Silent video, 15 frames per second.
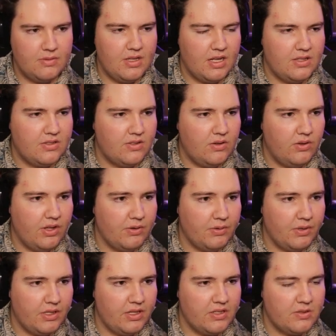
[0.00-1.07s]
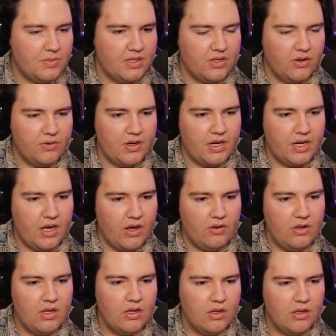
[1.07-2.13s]
That's all that really needs to be known right
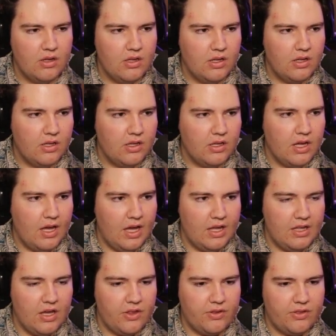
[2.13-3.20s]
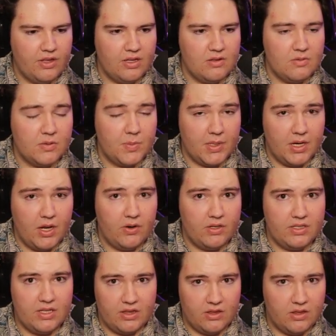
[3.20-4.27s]
now. And the other thing that needs to be known
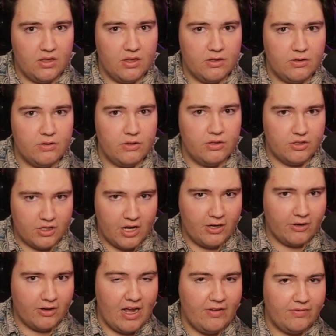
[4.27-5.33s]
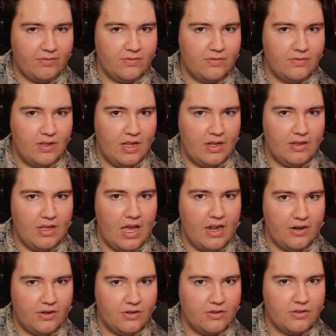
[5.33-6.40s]
is that the shader graph
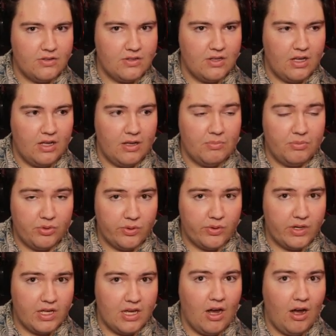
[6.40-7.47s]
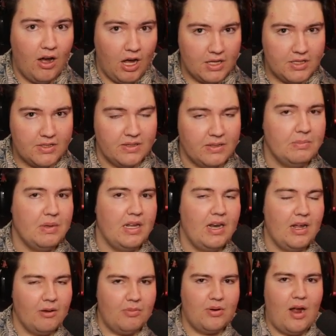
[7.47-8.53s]
editor is pretty awesome, and
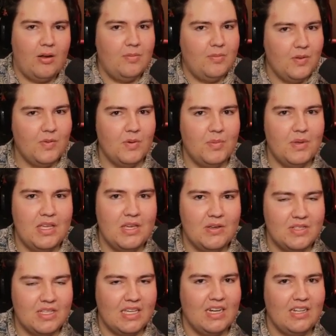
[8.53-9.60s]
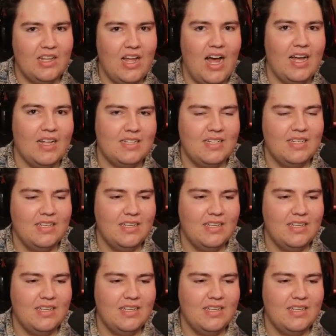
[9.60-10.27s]
I probably will be using it a lot.